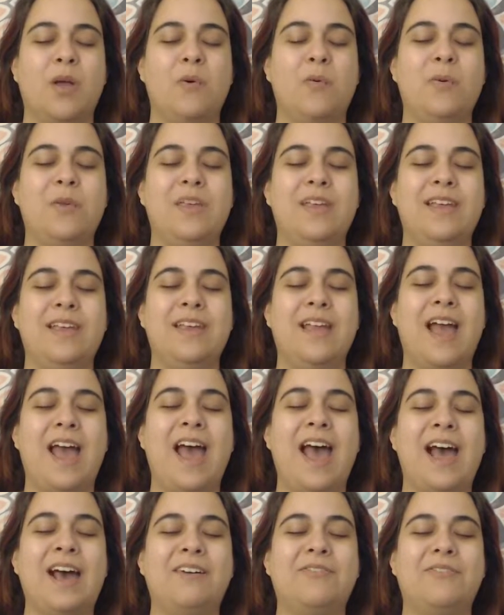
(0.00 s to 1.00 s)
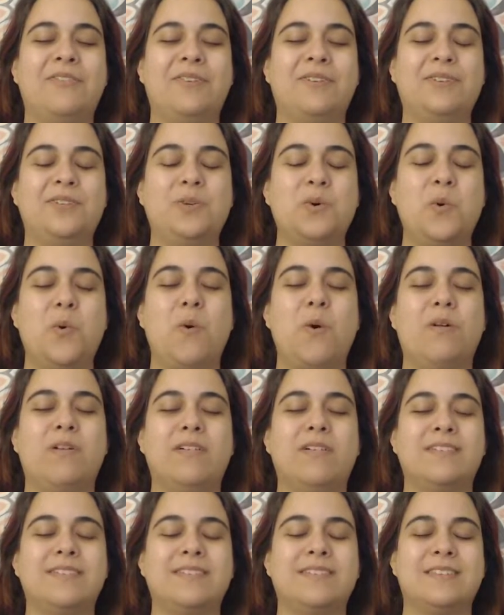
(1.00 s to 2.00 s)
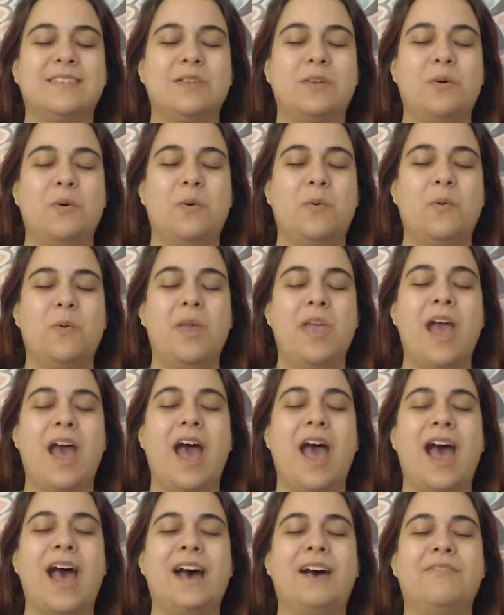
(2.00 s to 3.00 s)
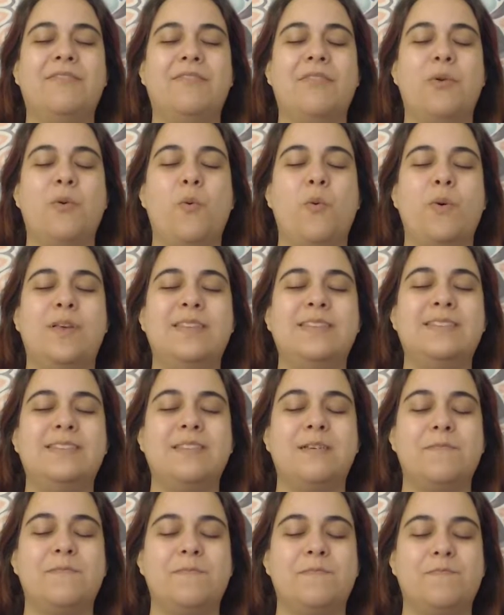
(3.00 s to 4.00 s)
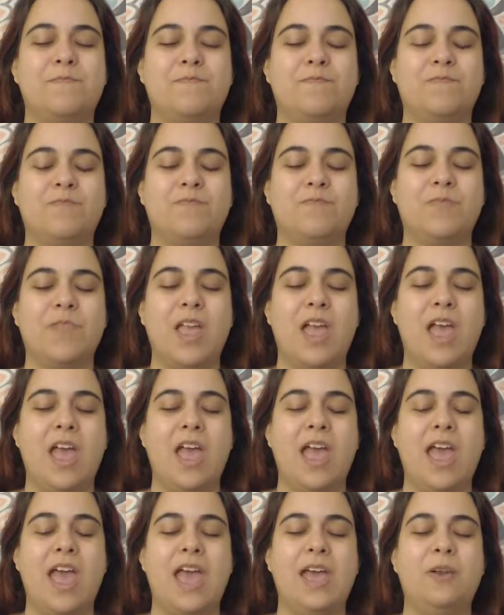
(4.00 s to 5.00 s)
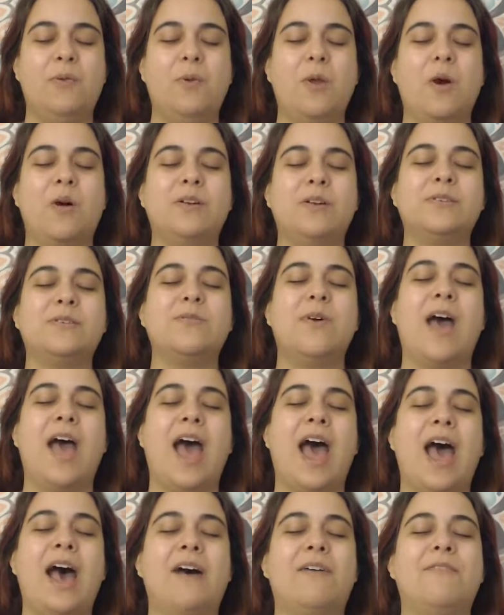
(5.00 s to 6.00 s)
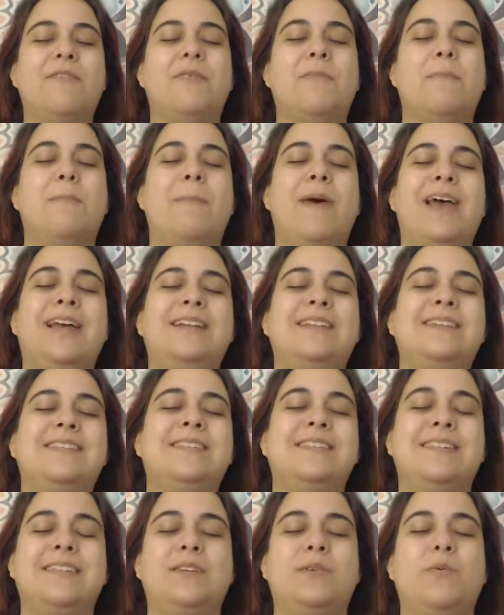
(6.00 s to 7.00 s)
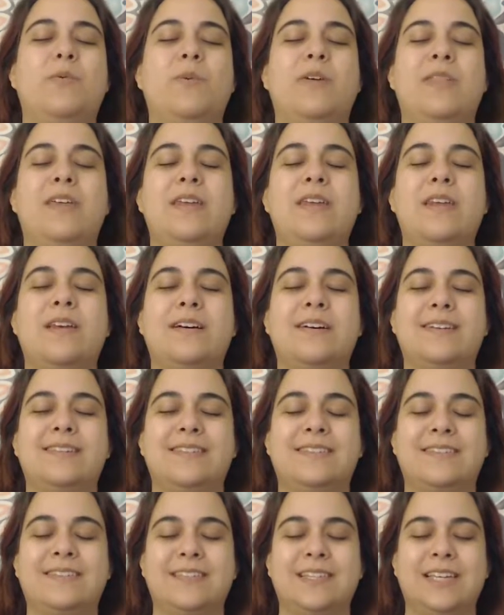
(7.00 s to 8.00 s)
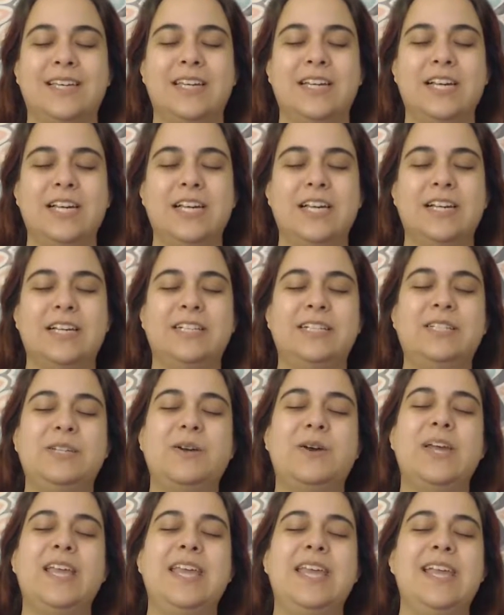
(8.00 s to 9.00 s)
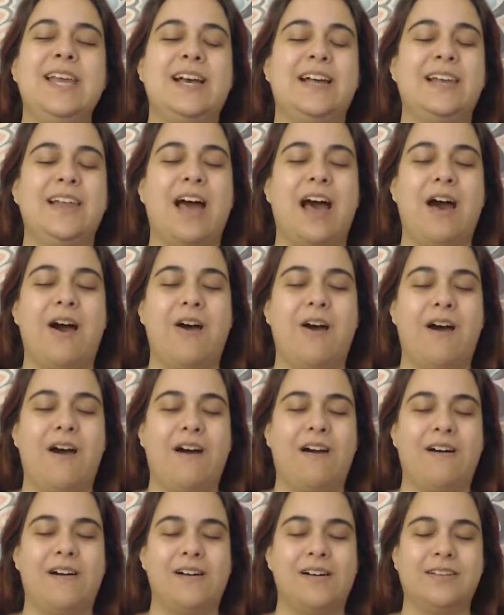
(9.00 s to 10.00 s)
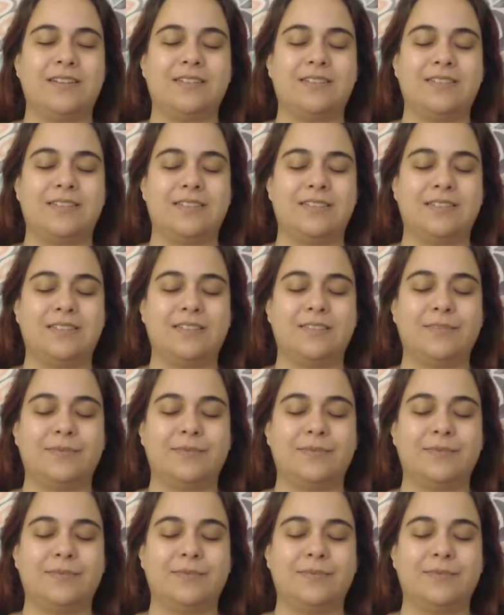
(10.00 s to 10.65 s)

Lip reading: We have the tools, we have the wisdom, and we also have the medicine within us to heal our hearts.